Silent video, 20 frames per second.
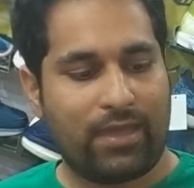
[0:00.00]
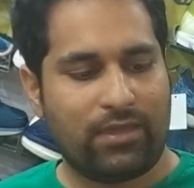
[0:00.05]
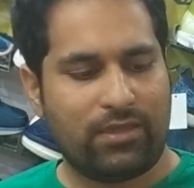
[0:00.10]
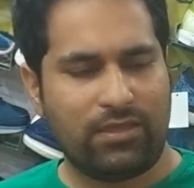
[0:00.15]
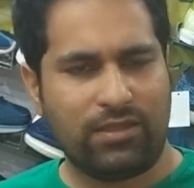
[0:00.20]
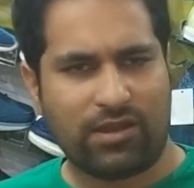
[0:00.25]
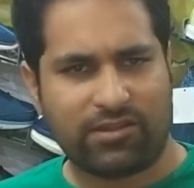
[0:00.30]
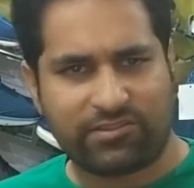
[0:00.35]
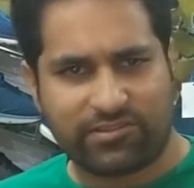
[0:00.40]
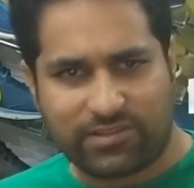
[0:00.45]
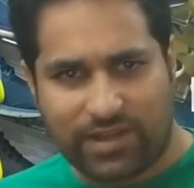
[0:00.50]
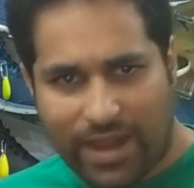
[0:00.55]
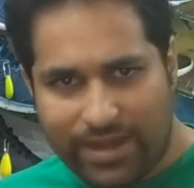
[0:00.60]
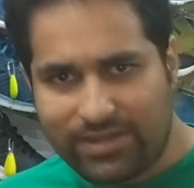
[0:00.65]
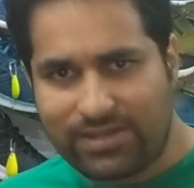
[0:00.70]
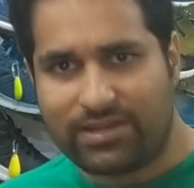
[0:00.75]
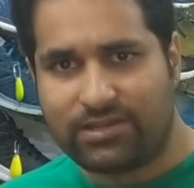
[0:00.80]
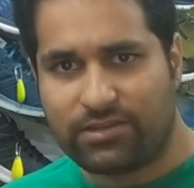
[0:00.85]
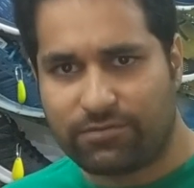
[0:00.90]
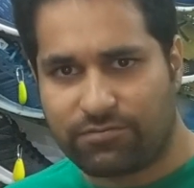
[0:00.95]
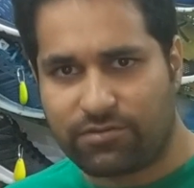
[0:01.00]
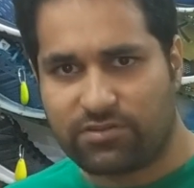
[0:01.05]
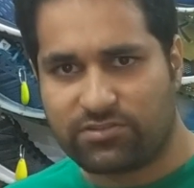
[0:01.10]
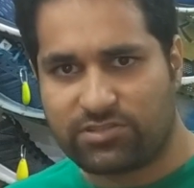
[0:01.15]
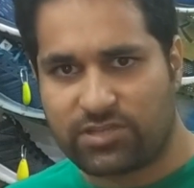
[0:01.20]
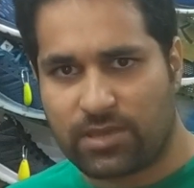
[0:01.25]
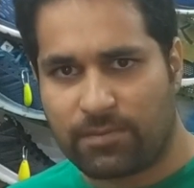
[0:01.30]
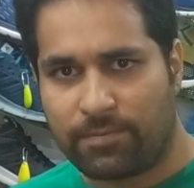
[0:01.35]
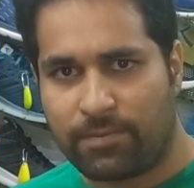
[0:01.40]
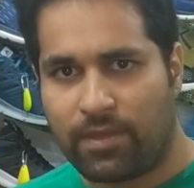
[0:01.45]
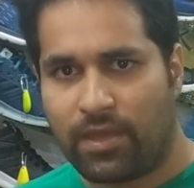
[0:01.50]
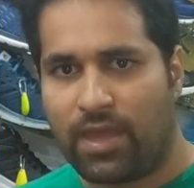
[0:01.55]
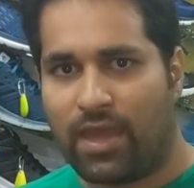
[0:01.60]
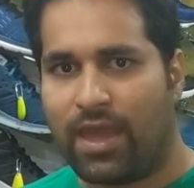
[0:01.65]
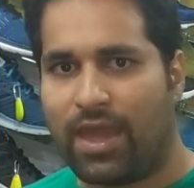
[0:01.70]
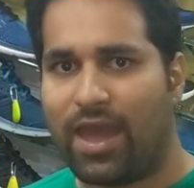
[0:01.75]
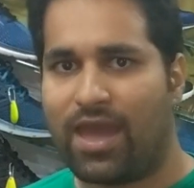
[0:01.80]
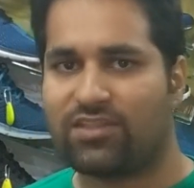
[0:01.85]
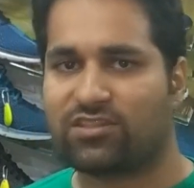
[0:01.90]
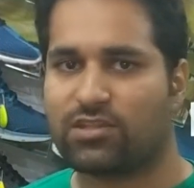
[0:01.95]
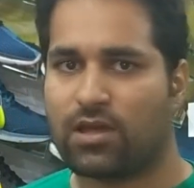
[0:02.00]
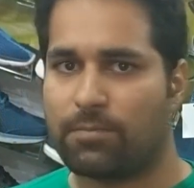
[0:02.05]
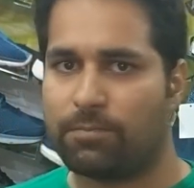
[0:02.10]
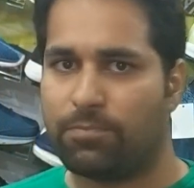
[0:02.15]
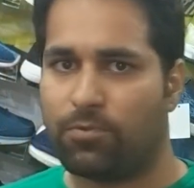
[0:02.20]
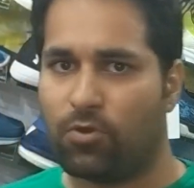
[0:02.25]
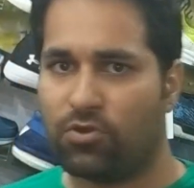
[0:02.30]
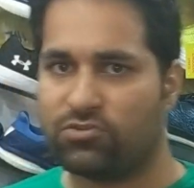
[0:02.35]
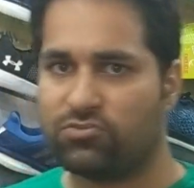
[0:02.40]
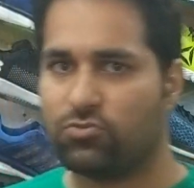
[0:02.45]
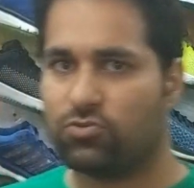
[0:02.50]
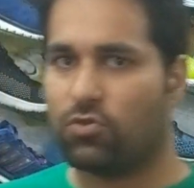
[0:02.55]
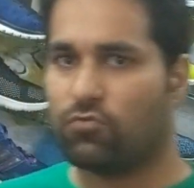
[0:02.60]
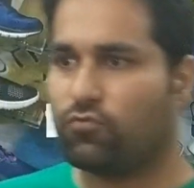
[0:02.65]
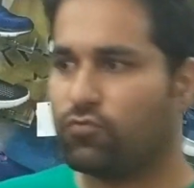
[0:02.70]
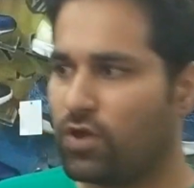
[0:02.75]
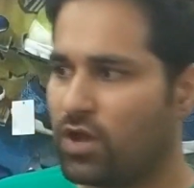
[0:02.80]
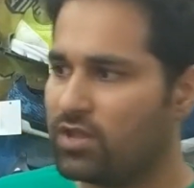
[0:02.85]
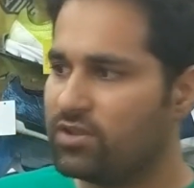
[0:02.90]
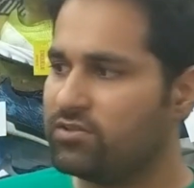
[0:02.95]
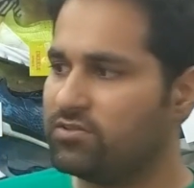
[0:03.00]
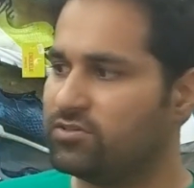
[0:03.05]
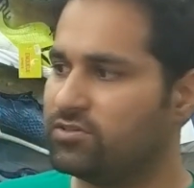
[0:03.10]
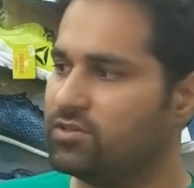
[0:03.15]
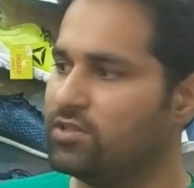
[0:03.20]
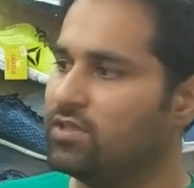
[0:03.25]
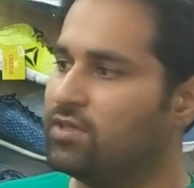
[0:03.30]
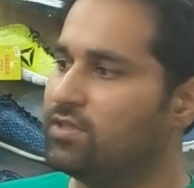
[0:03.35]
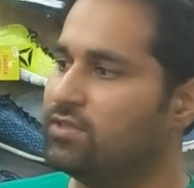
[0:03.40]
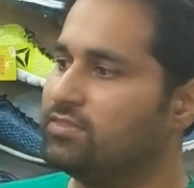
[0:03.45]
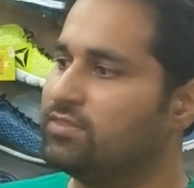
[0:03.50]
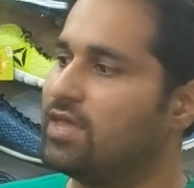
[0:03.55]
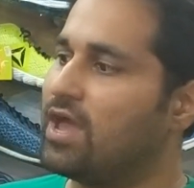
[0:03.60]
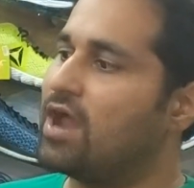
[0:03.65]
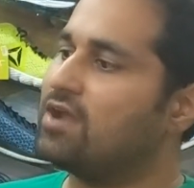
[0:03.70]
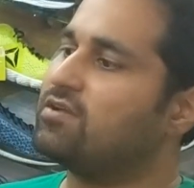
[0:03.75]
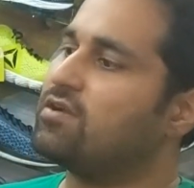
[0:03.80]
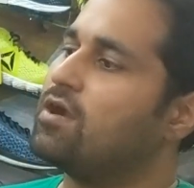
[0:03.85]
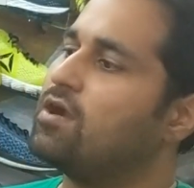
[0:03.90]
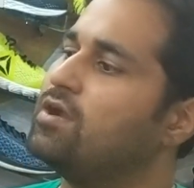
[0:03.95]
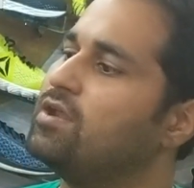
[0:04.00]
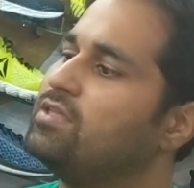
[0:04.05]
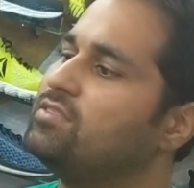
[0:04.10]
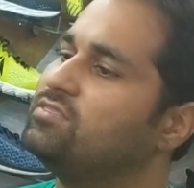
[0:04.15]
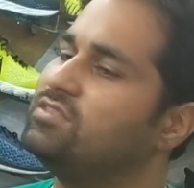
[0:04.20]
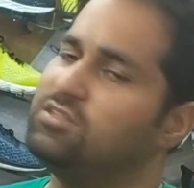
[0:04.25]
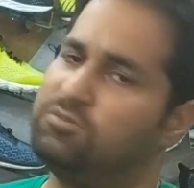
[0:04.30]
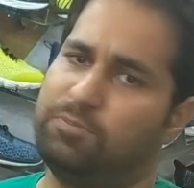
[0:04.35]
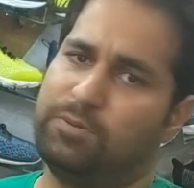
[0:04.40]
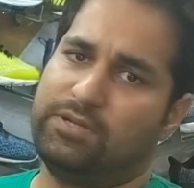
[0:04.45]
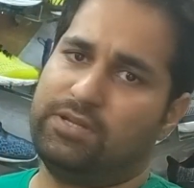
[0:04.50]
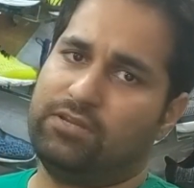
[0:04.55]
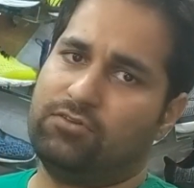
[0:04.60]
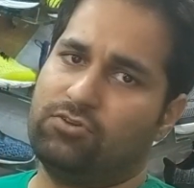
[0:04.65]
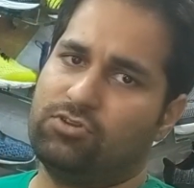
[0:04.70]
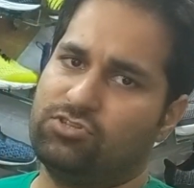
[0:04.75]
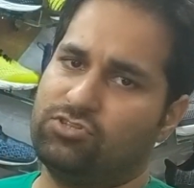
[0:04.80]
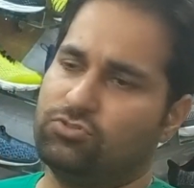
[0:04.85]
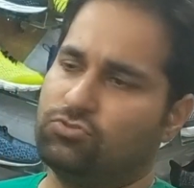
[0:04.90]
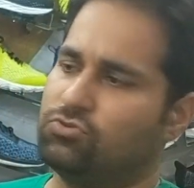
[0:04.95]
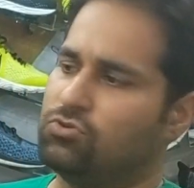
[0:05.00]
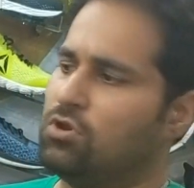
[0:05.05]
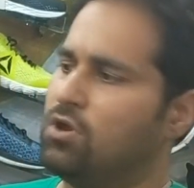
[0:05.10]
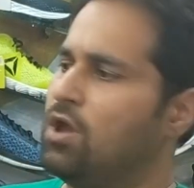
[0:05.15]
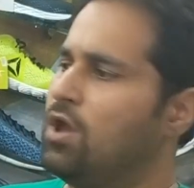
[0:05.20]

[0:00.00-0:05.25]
in a slightly different shape as composed to the ones that are in this particular shoe.